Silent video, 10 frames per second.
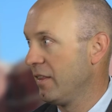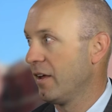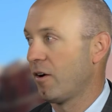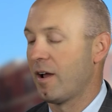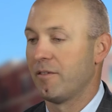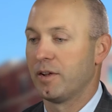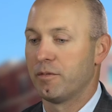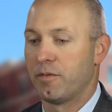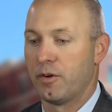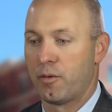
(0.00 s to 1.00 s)
They are having a
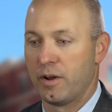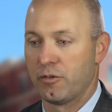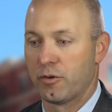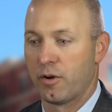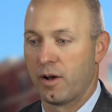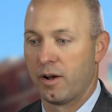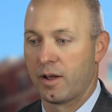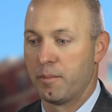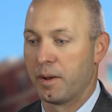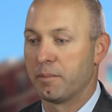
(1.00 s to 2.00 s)
fundraiser
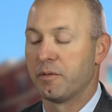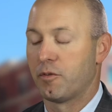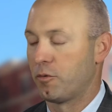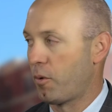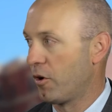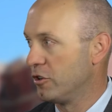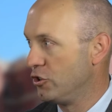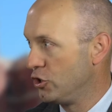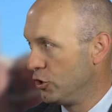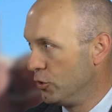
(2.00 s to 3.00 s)
coming up at the first part of
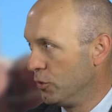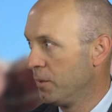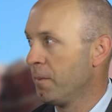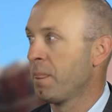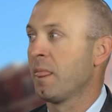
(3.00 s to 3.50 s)
June.